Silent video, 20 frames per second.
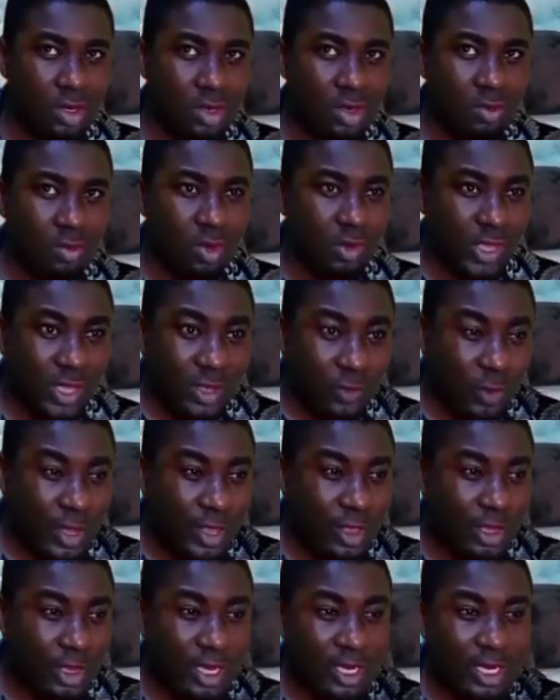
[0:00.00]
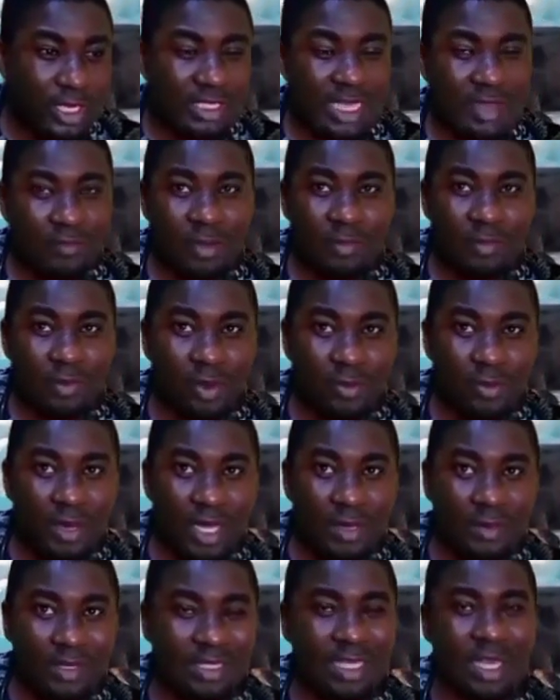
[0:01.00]
When your kidney is having problem,
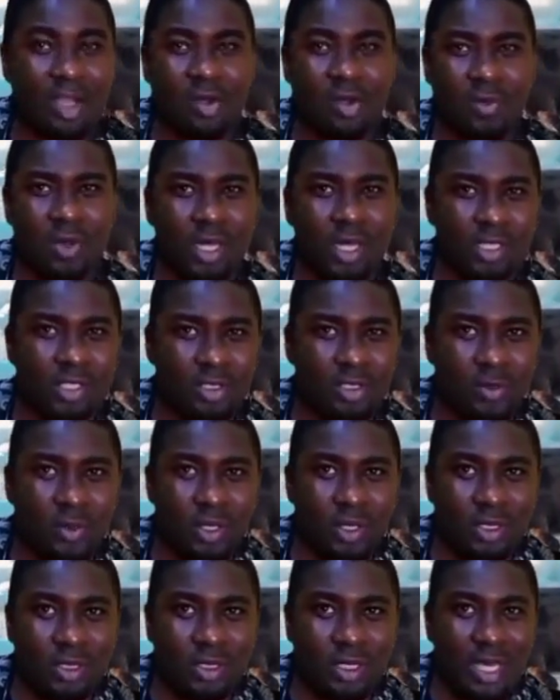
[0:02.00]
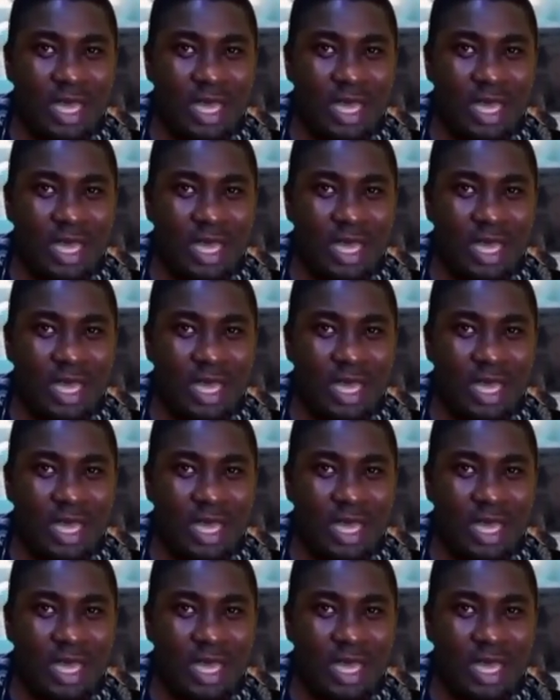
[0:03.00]
it accumulates in your body.